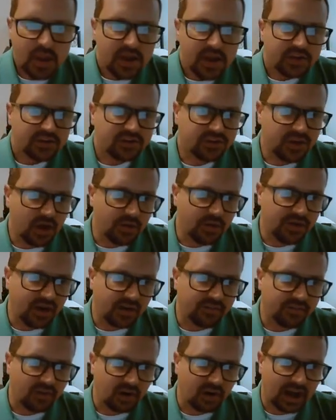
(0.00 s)
So there
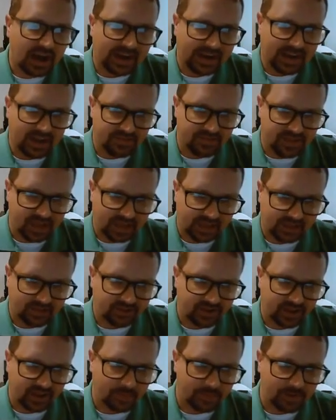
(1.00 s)
are a variety of things
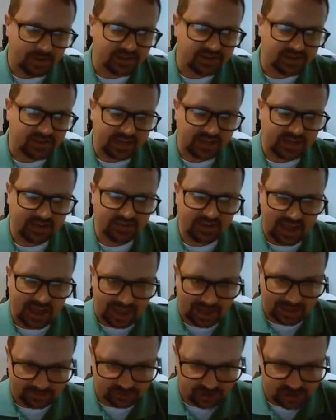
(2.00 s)
that can be seen as
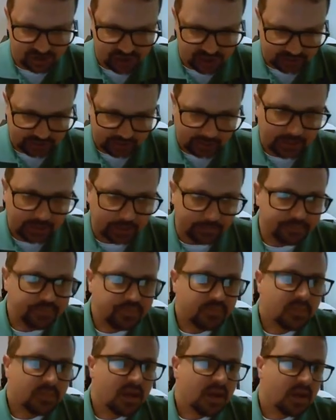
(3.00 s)
antigenic.
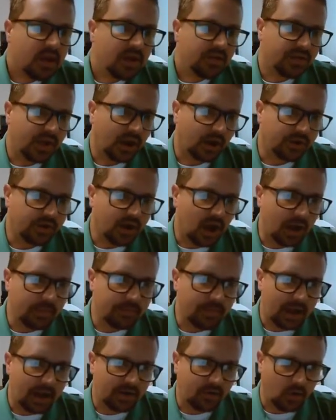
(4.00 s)
There are
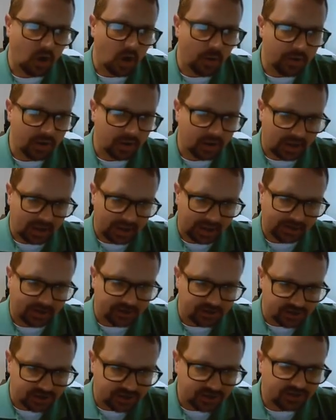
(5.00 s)
non-microbial
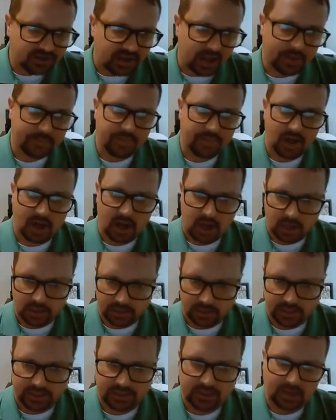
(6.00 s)
antigens like
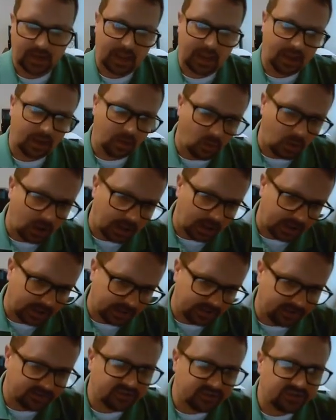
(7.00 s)
pollen and egg
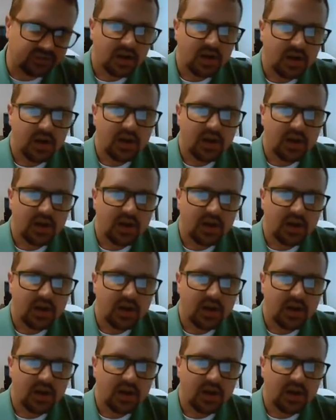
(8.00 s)
whites,